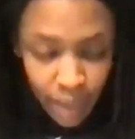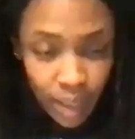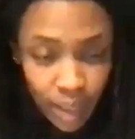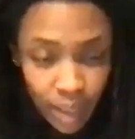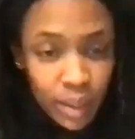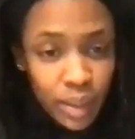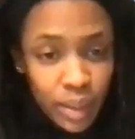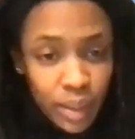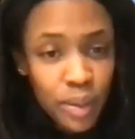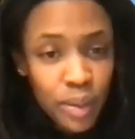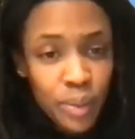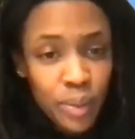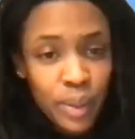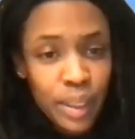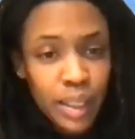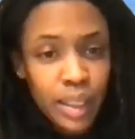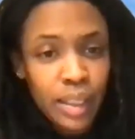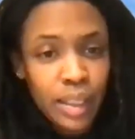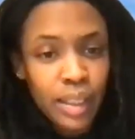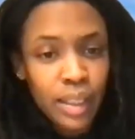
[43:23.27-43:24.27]
Anya, did you want
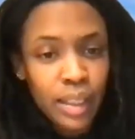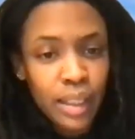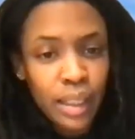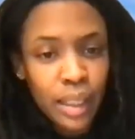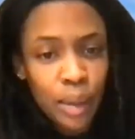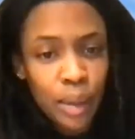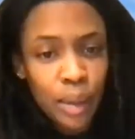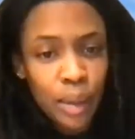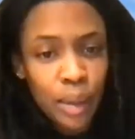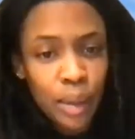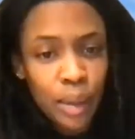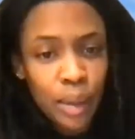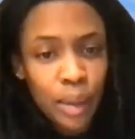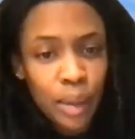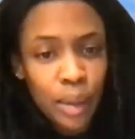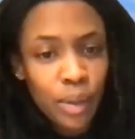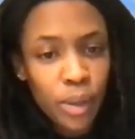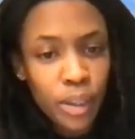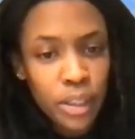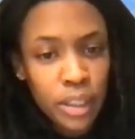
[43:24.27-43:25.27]
to add anything
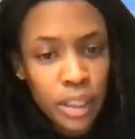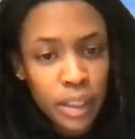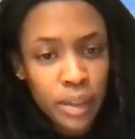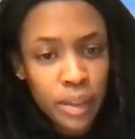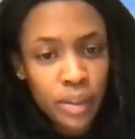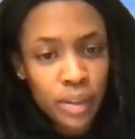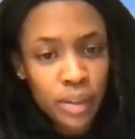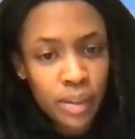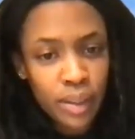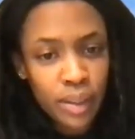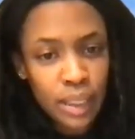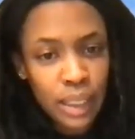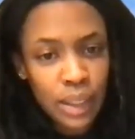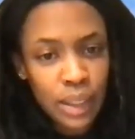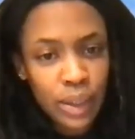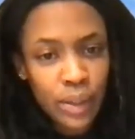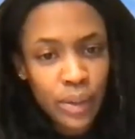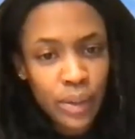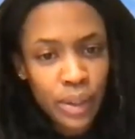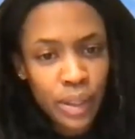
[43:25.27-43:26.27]
about any projects
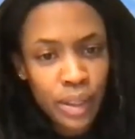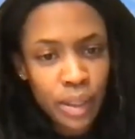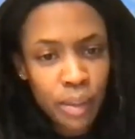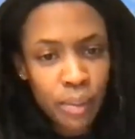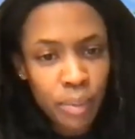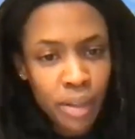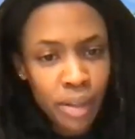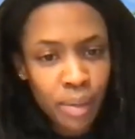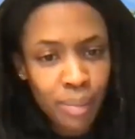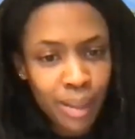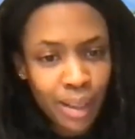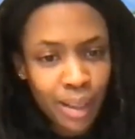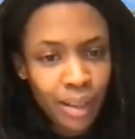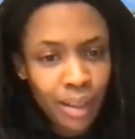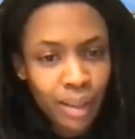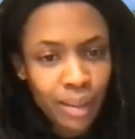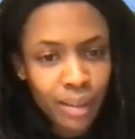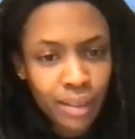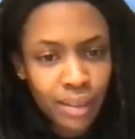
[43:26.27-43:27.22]
current, upcoming?